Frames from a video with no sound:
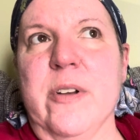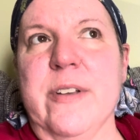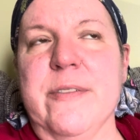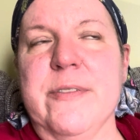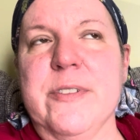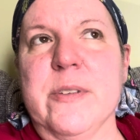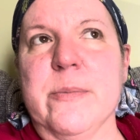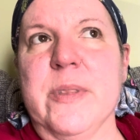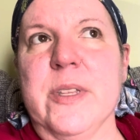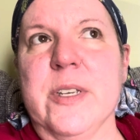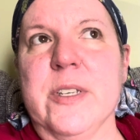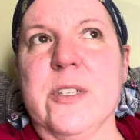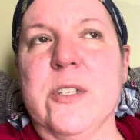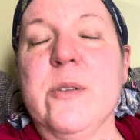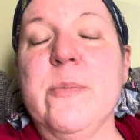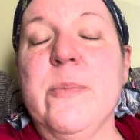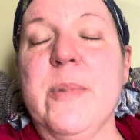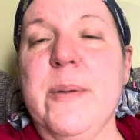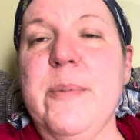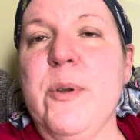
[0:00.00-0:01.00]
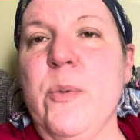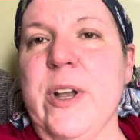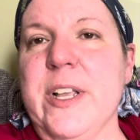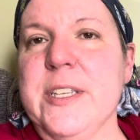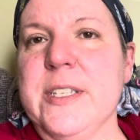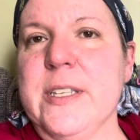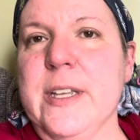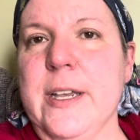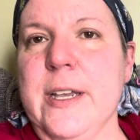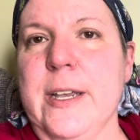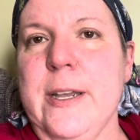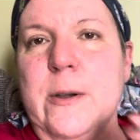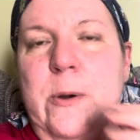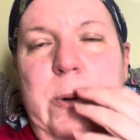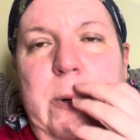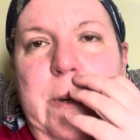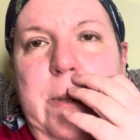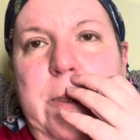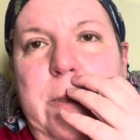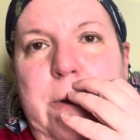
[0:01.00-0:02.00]
I have some things to do. Maybe Wednesday
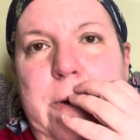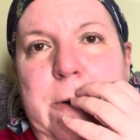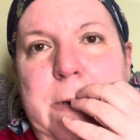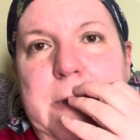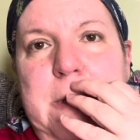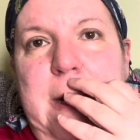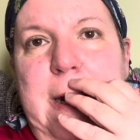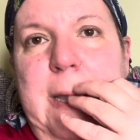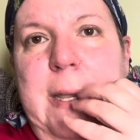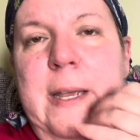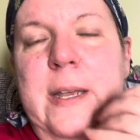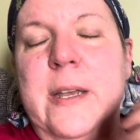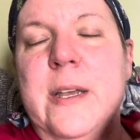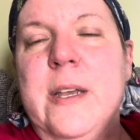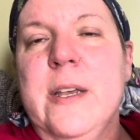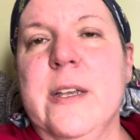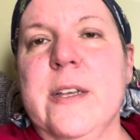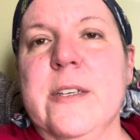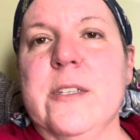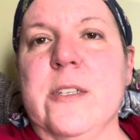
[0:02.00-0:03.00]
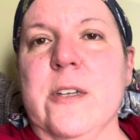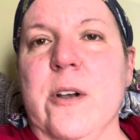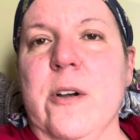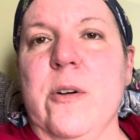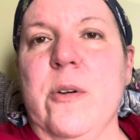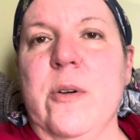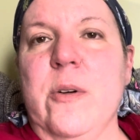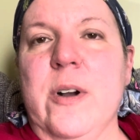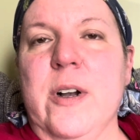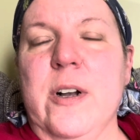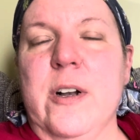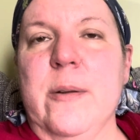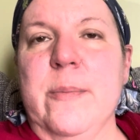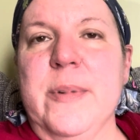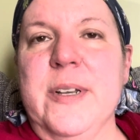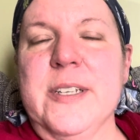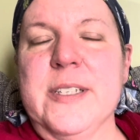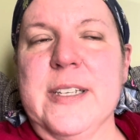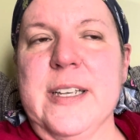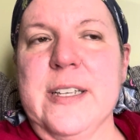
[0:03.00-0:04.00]
or Thursday. So,
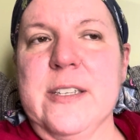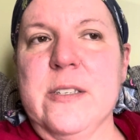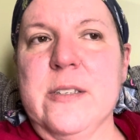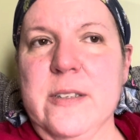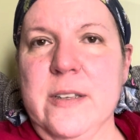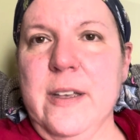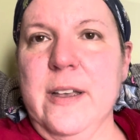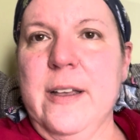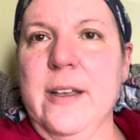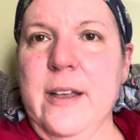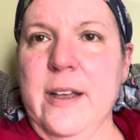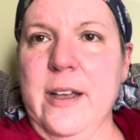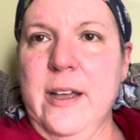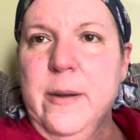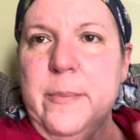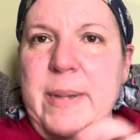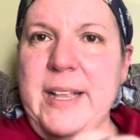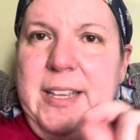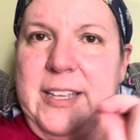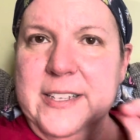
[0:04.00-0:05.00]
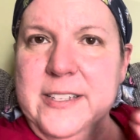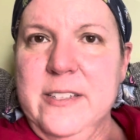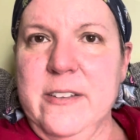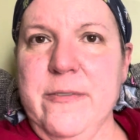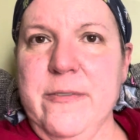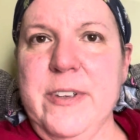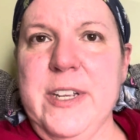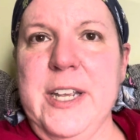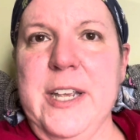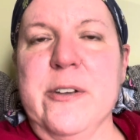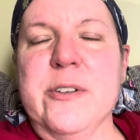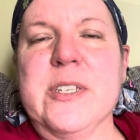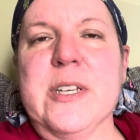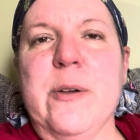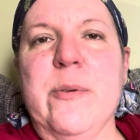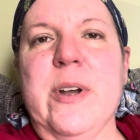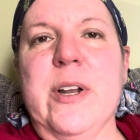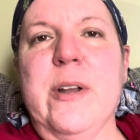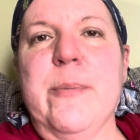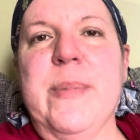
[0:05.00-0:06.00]
because that's on my list of videos I
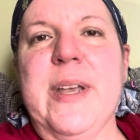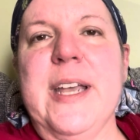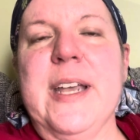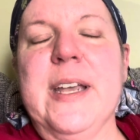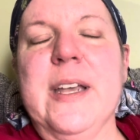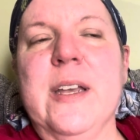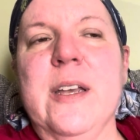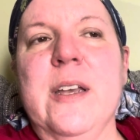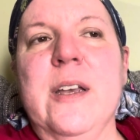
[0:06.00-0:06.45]
want to make.